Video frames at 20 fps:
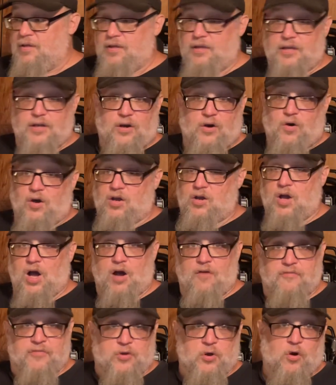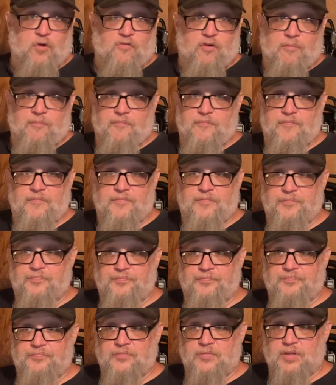you know, a few of them.
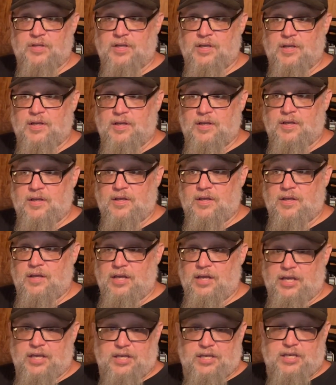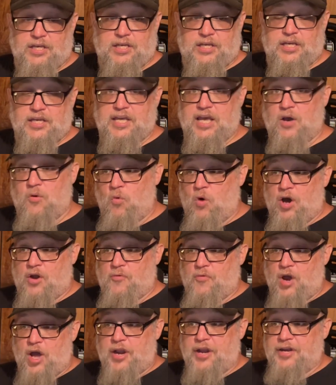You get one
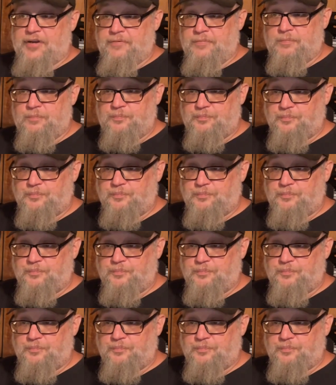running,